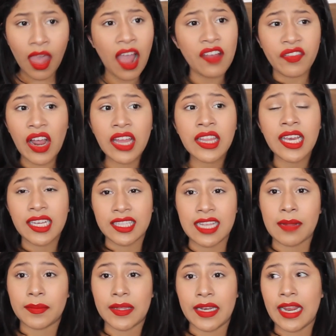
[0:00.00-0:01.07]
I finally
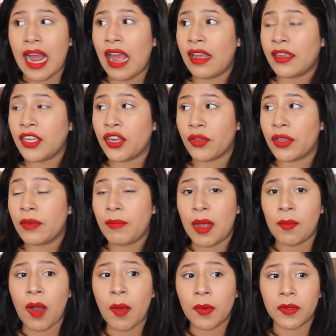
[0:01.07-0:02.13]
accepted it. I, you know, that
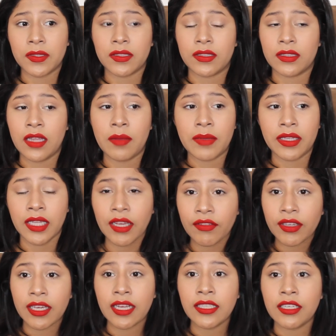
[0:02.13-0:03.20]
my mom was telling me, leave
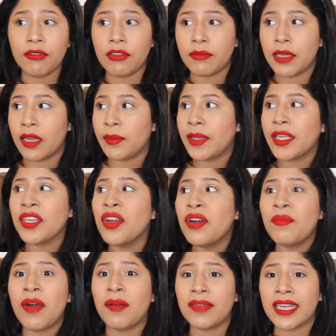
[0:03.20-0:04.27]
the kids here with me. I'd be like,
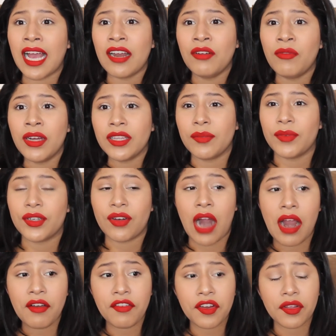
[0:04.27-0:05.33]
no, mom, like, I don't want them to
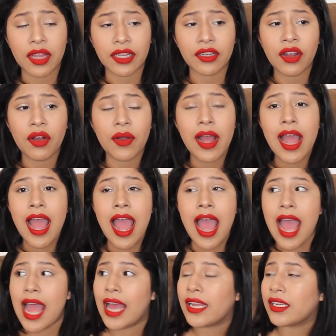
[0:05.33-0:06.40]
cry for you. Like, no.
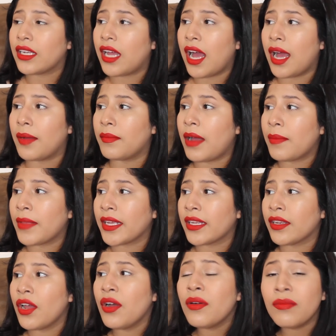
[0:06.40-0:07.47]
And um, I'm like,
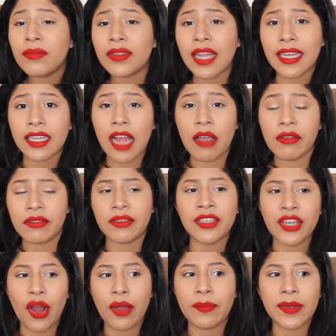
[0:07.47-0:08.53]
no, like, I,
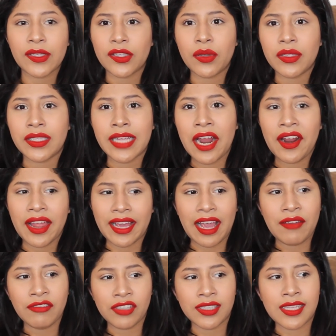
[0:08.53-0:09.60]
you know, I'd be so scared. Like,
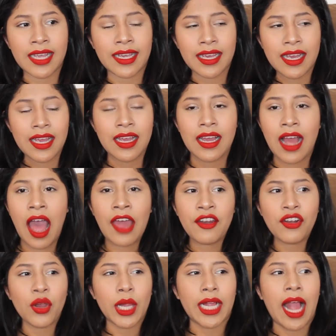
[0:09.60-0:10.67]
it was just like, I
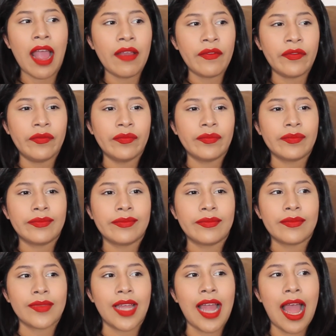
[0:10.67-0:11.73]
don't know, like, I,
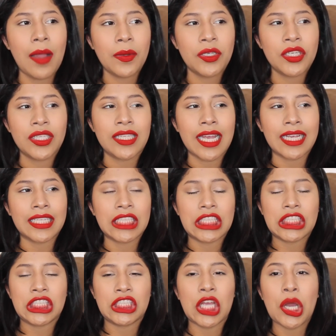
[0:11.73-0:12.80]
I was just like
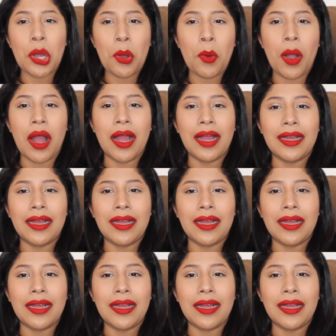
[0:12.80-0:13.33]
so,